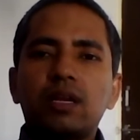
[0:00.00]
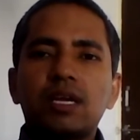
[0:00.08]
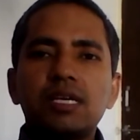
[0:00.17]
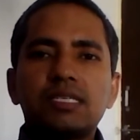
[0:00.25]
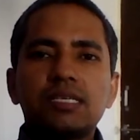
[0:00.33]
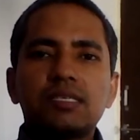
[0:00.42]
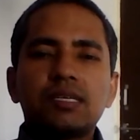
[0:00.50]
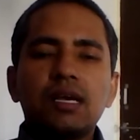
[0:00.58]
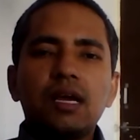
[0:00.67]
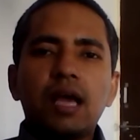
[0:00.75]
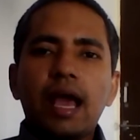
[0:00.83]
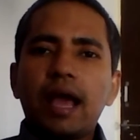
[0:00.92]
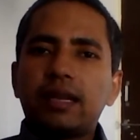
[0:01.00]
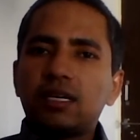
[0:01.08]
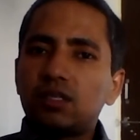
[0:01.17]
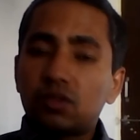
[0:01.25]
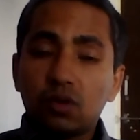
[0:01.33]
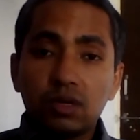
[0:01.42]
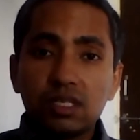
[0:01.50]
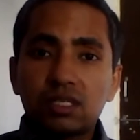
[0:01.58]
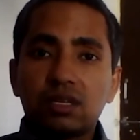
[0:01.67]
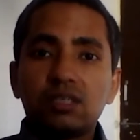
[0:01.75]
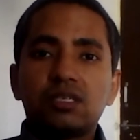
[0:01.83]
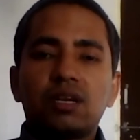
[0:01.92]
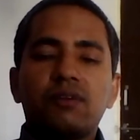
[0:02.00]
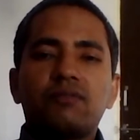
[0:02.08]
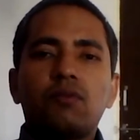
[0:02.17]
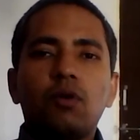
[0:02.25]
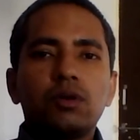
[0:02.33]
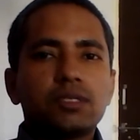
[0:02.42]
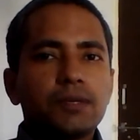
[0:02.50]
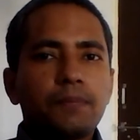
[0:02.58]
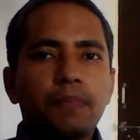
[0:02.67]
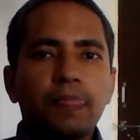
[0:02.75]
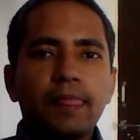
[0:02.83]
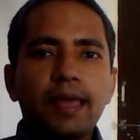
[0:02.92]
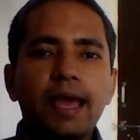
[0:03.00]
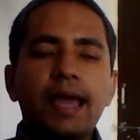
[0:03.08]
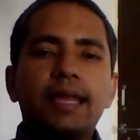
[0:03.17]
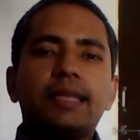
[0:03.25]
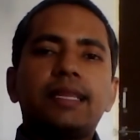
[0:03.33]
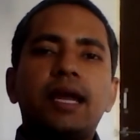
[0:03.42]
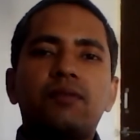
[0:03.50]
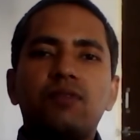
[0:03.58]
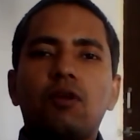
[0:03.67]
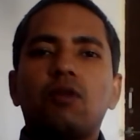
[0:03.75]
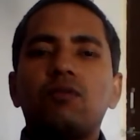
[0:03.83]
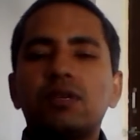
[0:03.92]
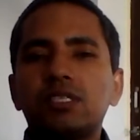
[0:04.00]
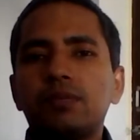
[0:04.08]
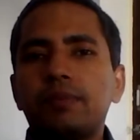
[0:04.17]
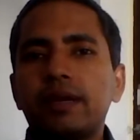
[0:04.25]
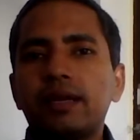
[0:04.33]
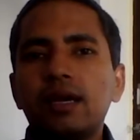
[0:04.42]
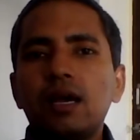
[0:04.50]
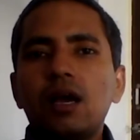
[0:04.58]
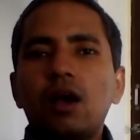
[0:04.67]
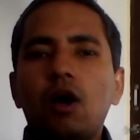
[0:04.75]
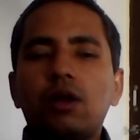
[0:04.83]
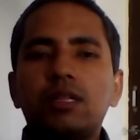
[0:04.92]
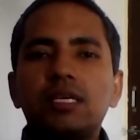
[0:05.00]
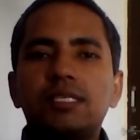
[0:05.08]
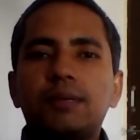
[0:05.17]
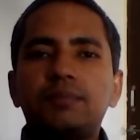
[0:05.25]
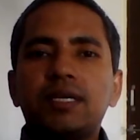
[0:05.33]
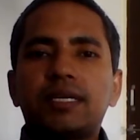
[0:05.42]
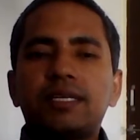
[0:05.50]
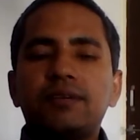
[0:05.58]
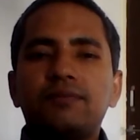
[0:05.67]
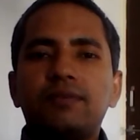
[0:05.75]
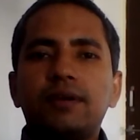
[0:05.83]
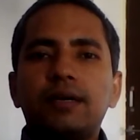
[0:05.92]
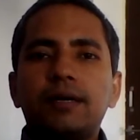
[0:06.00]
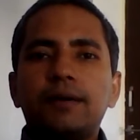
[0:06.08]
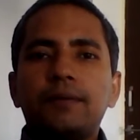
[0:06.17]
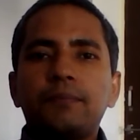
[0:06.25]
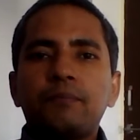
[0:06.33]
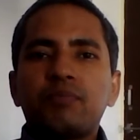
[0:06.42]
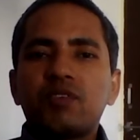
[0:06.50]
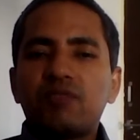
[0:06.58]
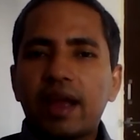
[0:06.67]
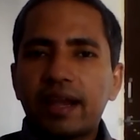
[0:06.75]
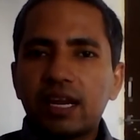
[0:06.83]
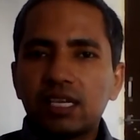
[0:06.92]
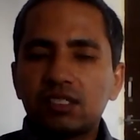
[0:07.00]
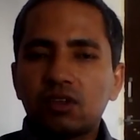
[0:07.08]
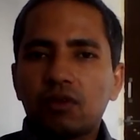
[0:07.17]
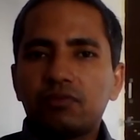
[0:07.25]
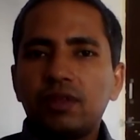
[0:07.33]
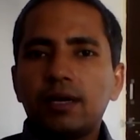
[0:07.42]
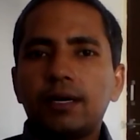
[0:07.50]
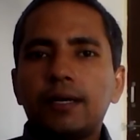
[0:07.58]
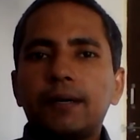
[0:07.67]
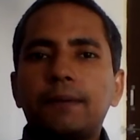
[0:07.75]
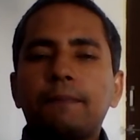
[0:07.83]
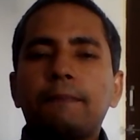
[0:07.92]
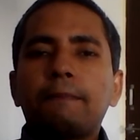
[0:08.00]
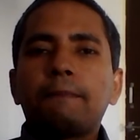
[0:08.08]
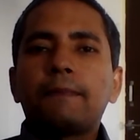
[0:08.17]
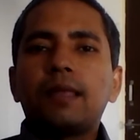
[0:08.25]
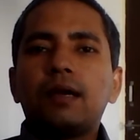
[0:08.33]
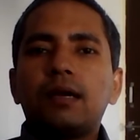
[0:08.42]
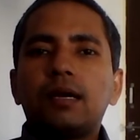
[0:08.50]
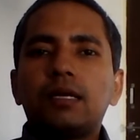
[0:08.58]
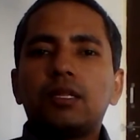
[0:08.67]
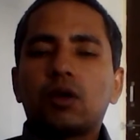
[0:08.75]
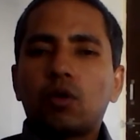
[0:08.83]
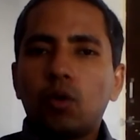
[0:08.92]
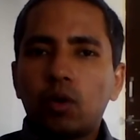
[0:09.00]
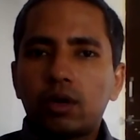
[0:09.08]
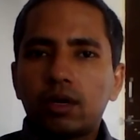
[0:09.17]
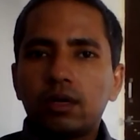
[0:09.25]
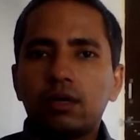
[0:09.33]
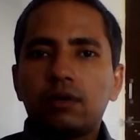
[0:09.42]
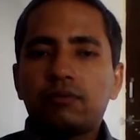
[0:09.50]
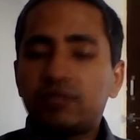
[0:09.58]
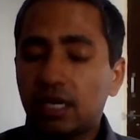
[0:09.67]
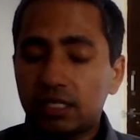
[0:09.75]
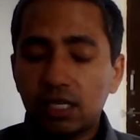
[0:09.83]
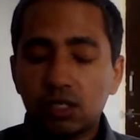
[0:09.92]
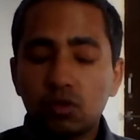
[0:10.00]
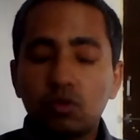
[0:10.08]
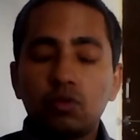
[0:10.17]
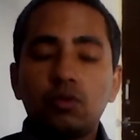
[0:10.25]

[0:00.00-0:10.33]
cases at its own discretion, of course, and that will always depend on the subjective findings of the court judges who